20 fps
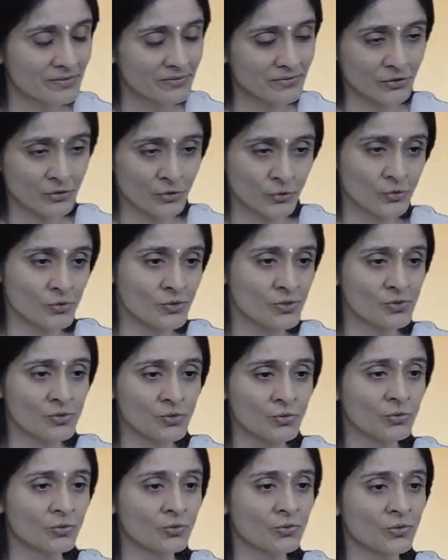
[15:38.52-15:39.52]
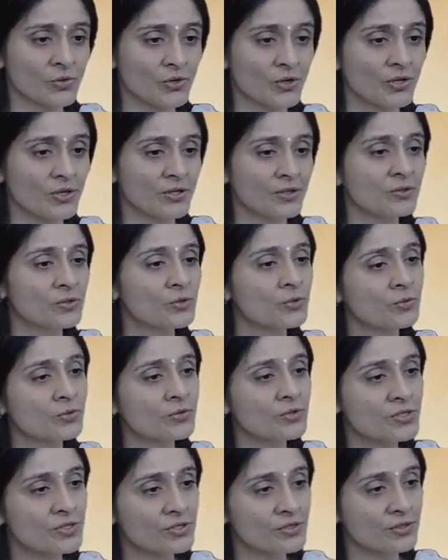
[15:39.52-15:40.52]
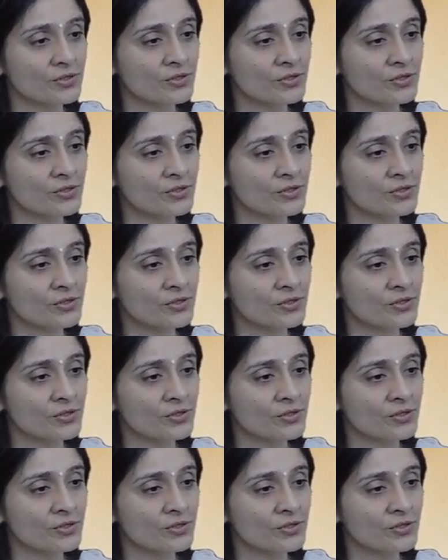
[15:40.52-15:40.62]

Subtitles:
For those who don't